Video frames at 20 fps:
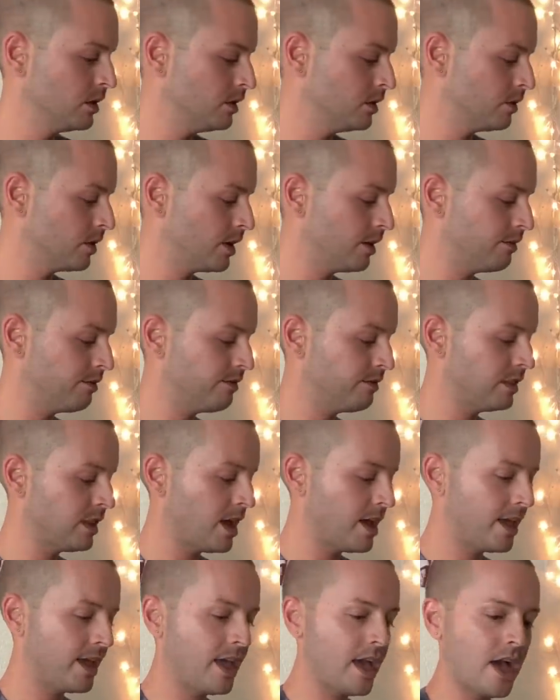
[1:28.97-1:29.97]
Okay,
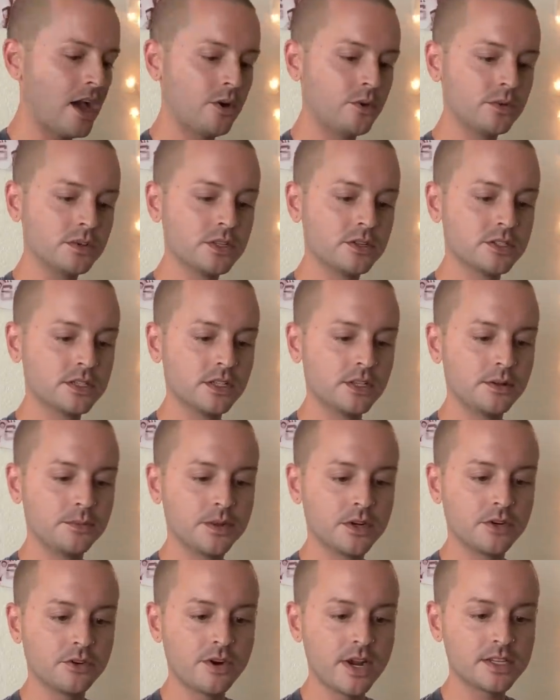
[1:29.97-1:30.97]
flying out, that was a little
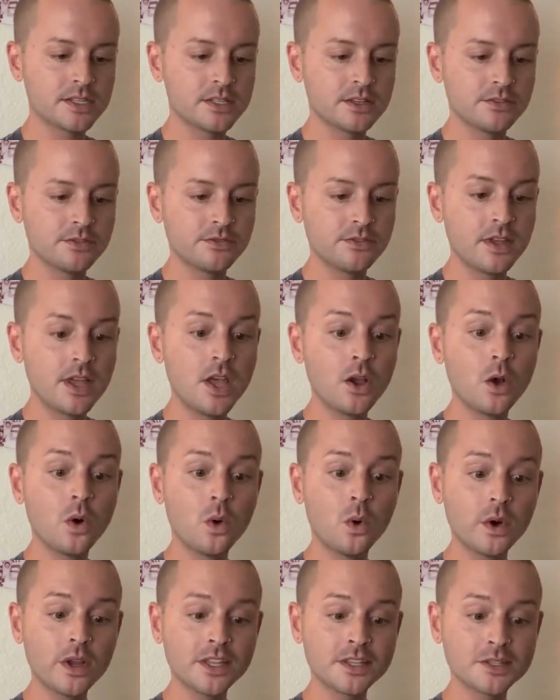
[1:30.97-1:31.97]
bit aggressive.
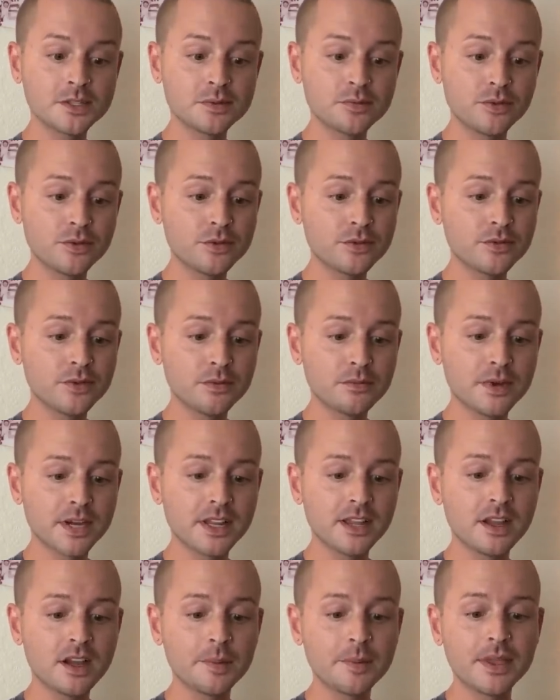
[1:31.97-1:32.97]
Coins, beautiful
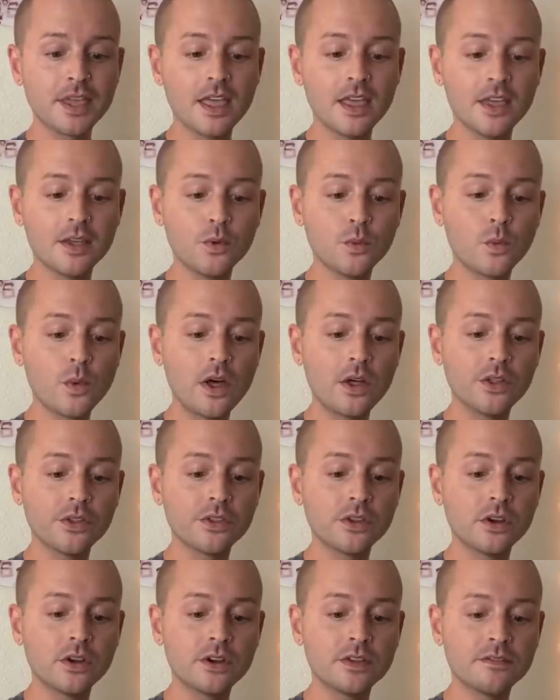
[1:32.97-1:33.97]
money coming in,
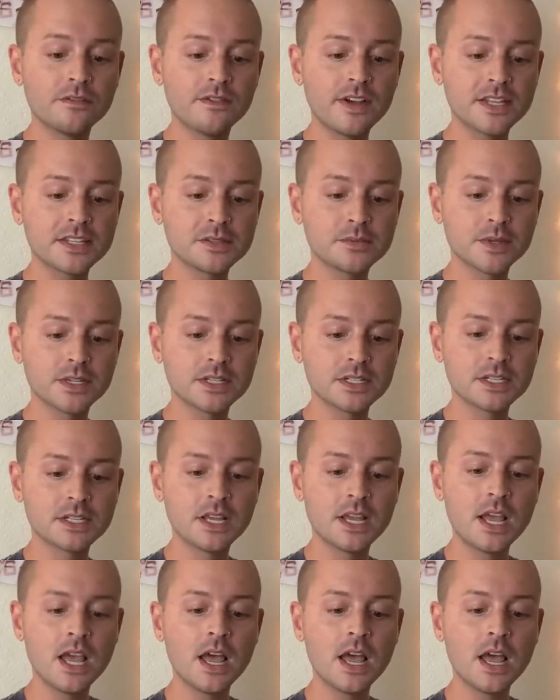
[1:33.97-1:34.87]
wealth, good investment.